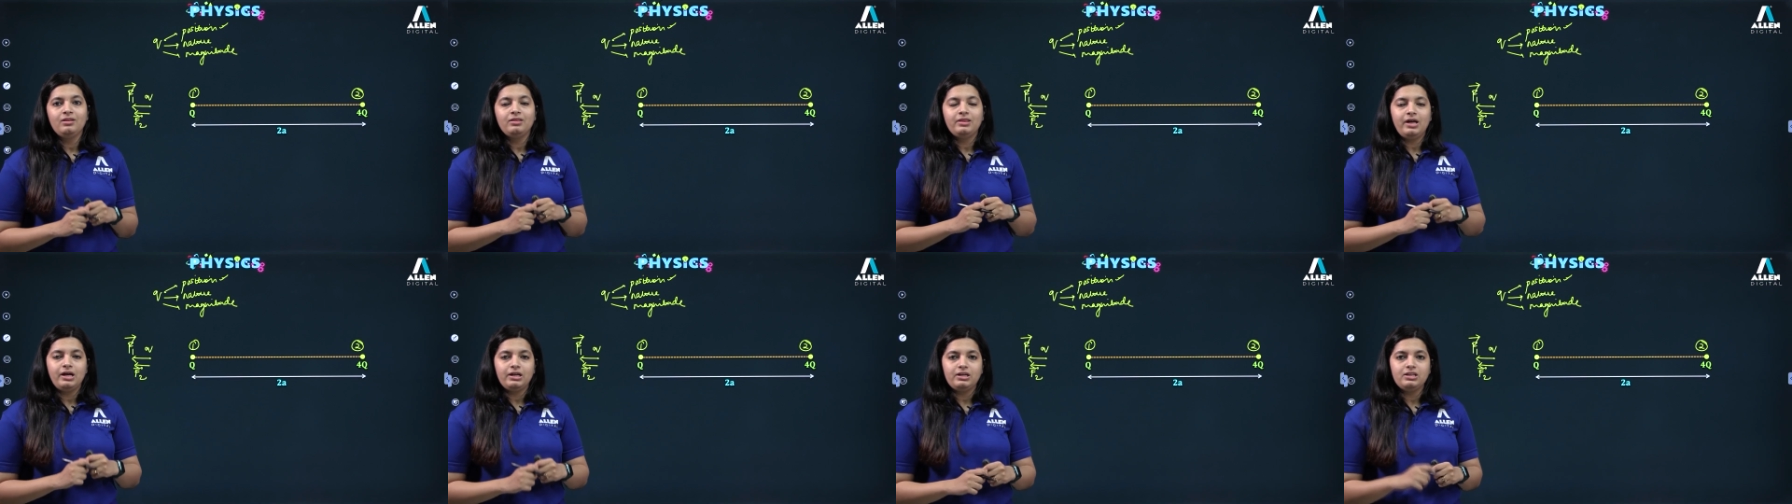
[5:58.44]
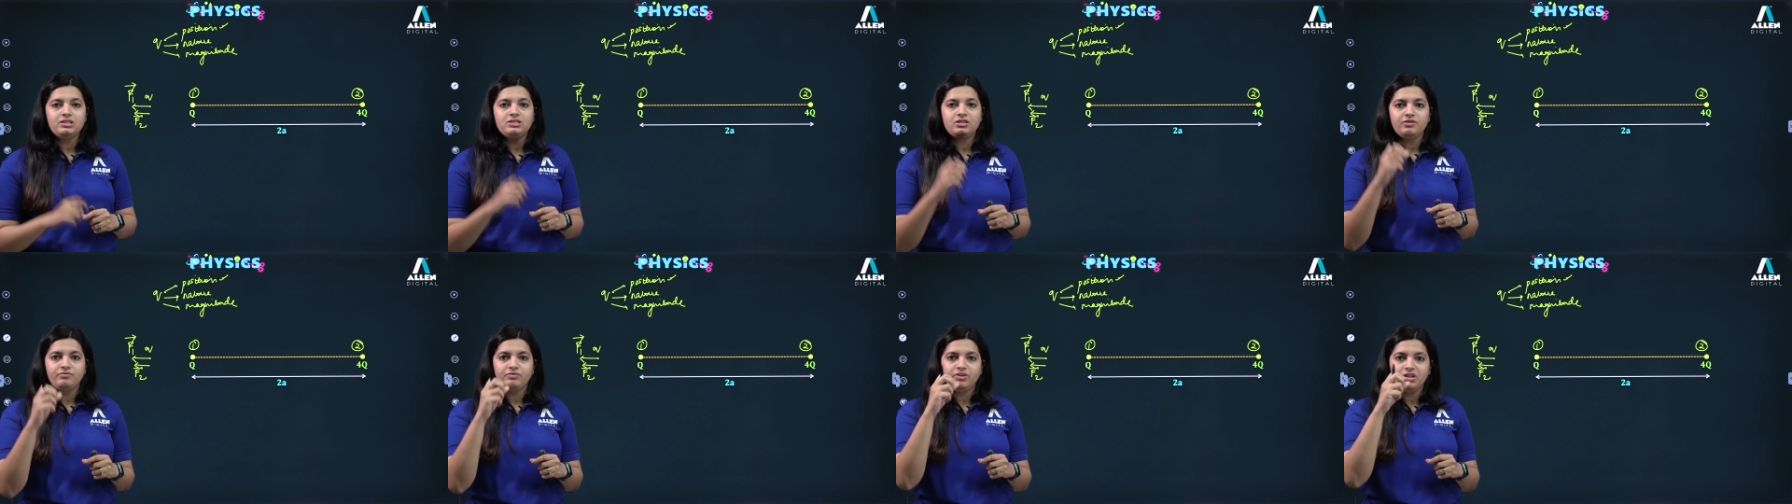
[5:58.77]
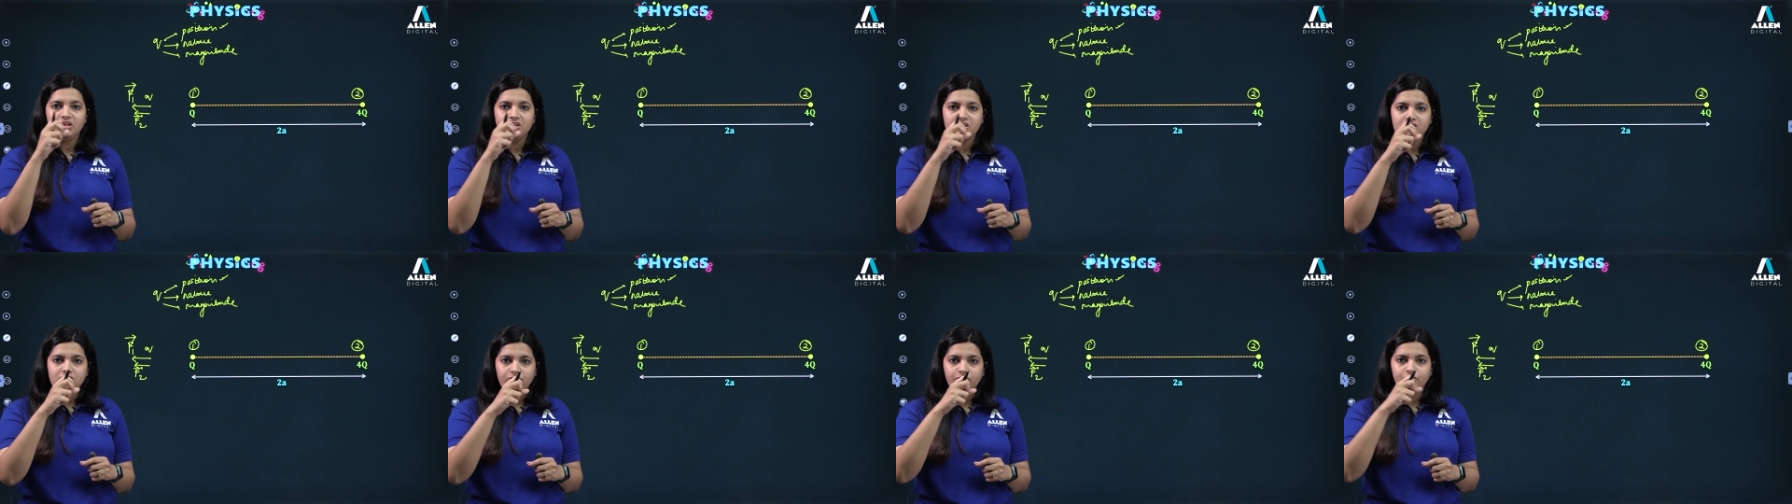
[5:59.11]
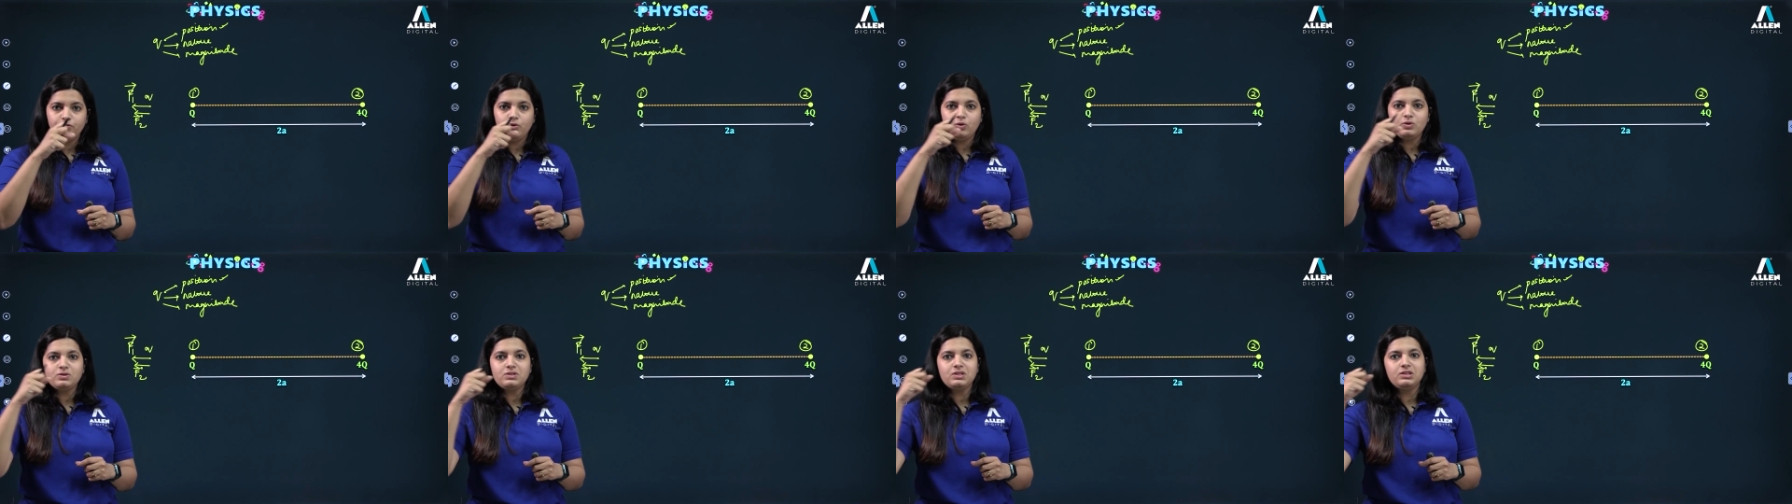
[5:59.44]
That is, if there is a
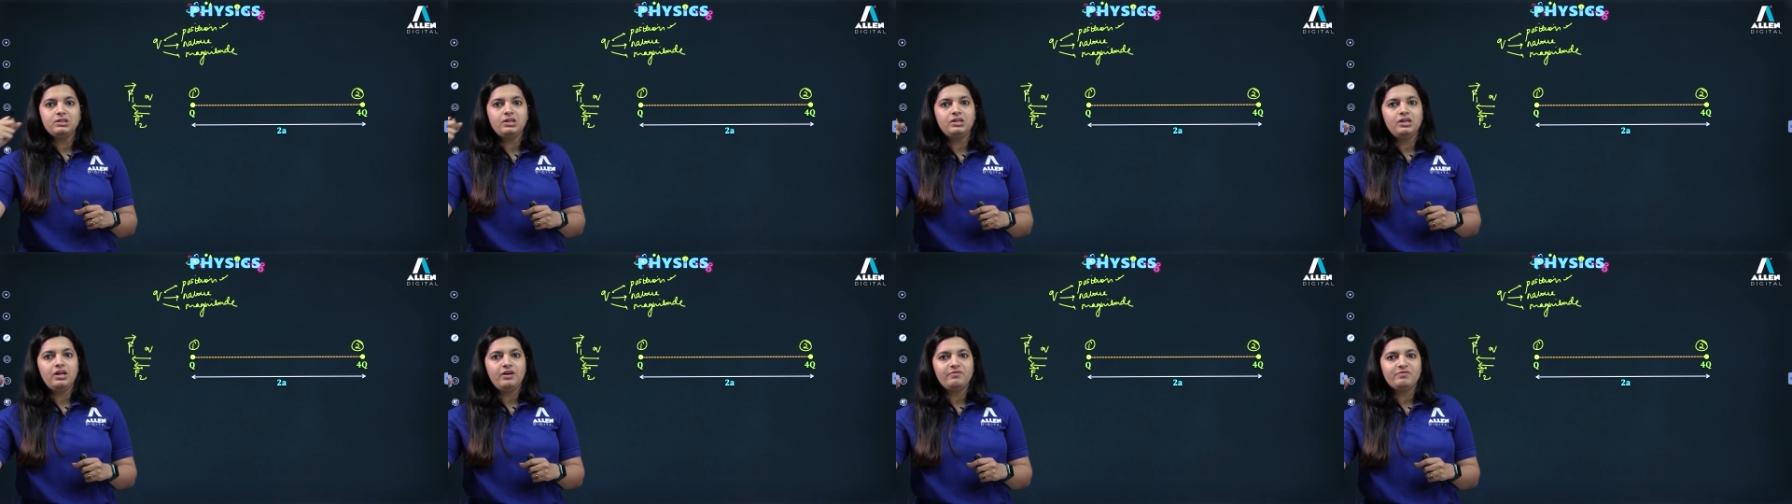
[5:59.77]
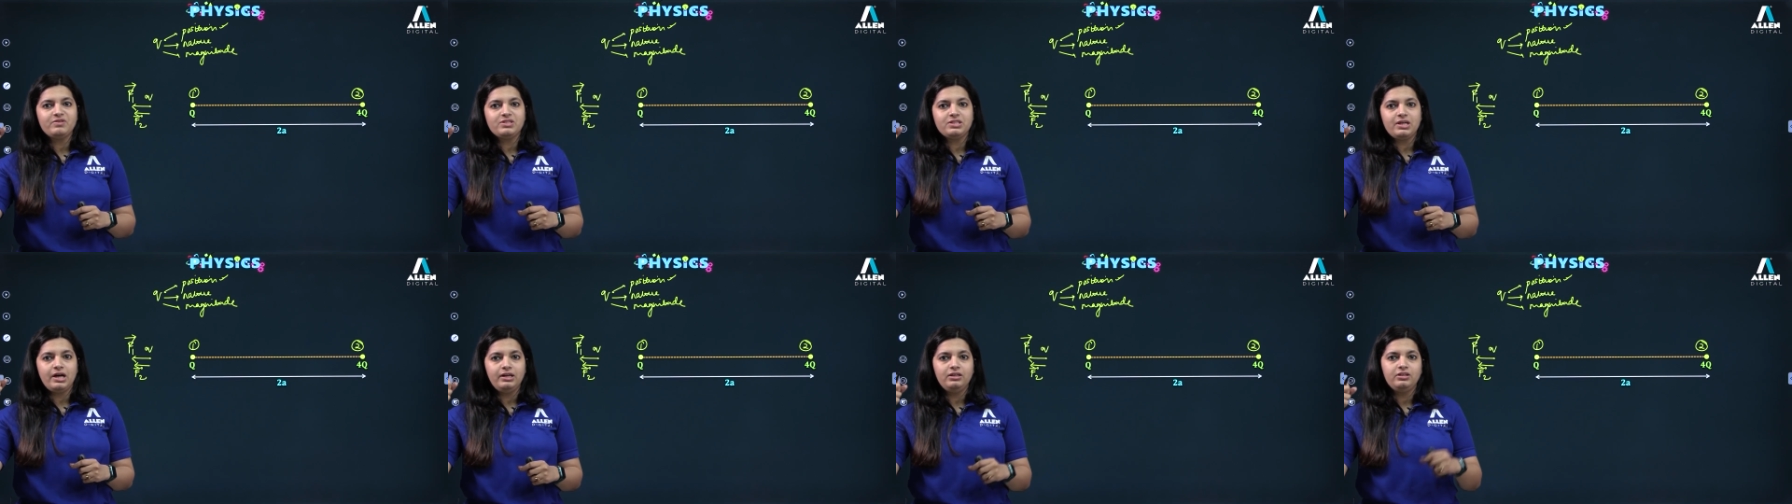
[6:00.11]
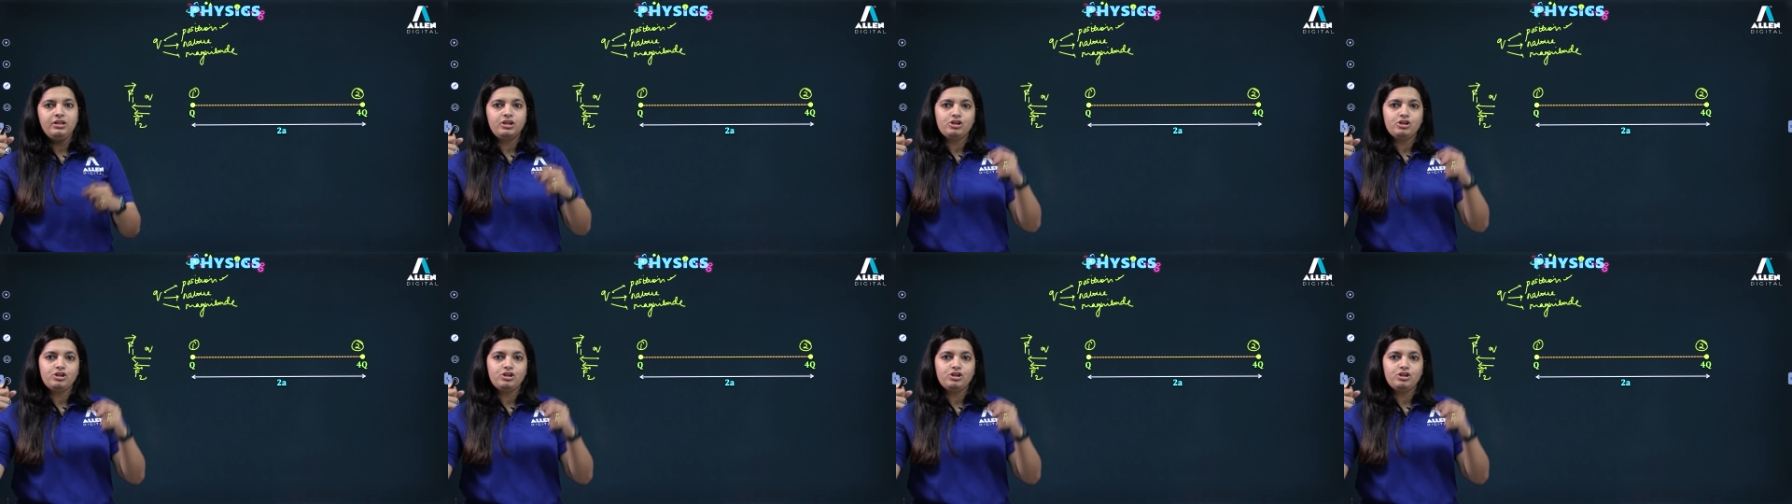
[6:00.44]
force in the left side,